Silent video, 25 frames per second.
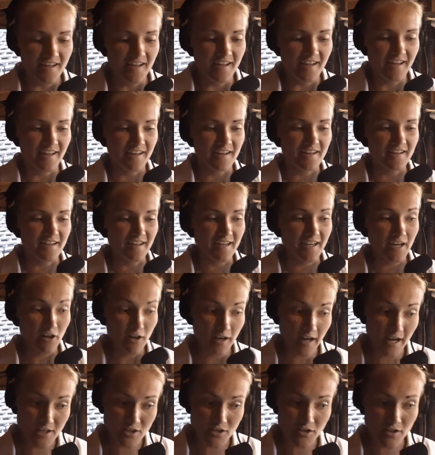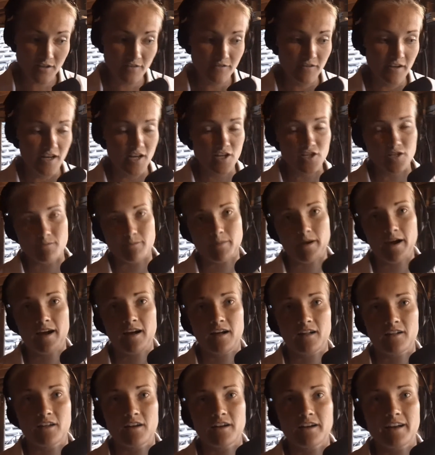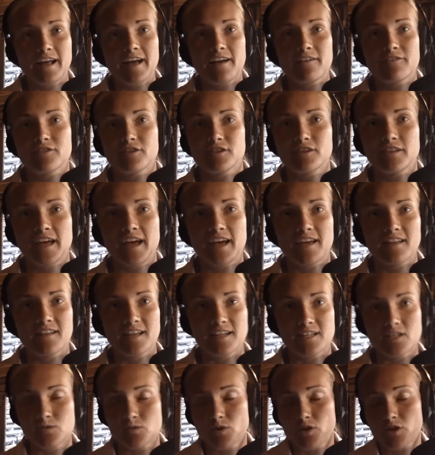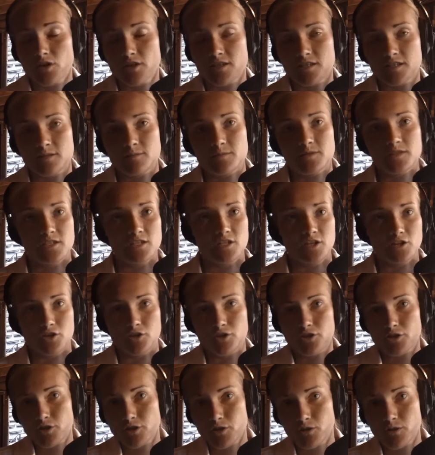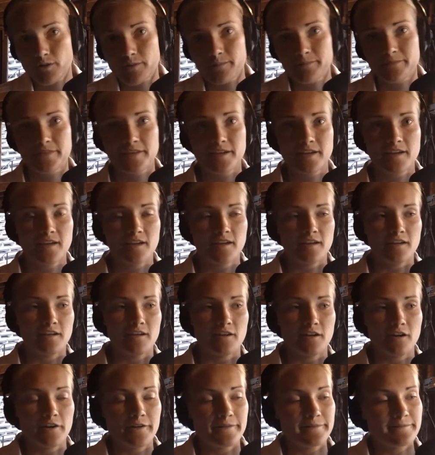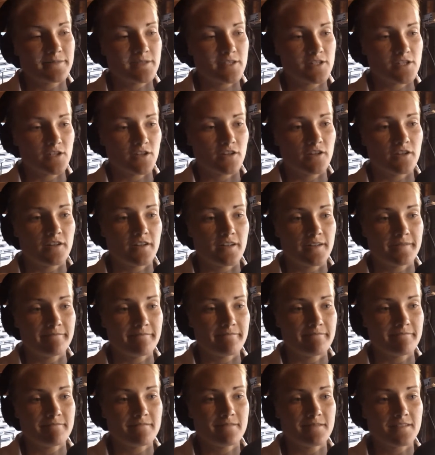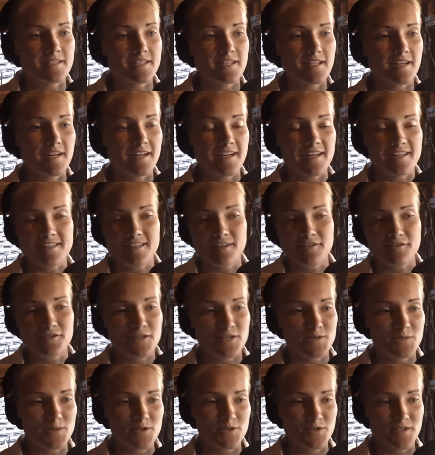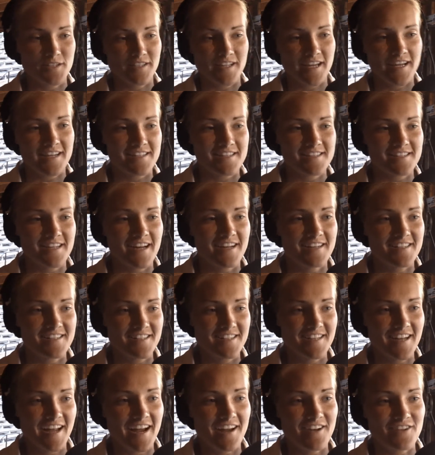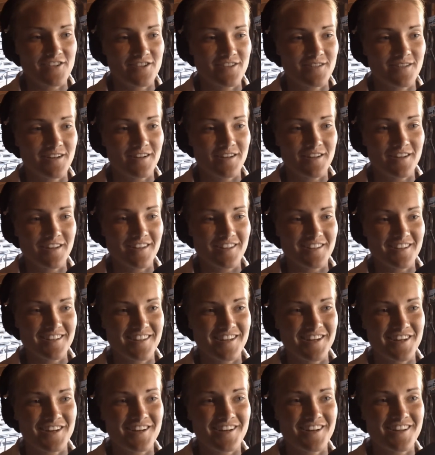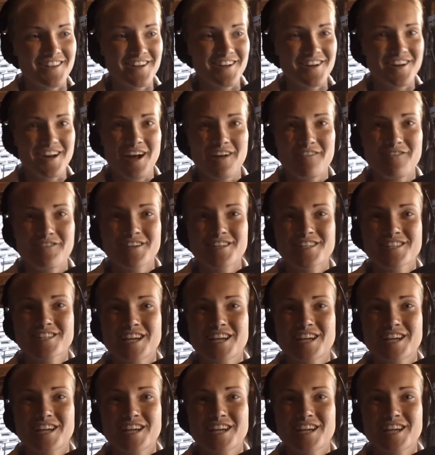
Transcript: and Carroll High took advantage and piled on after that, and that's what good teams need to do, you know. So um, uh, difference between last night and tonight their their confidence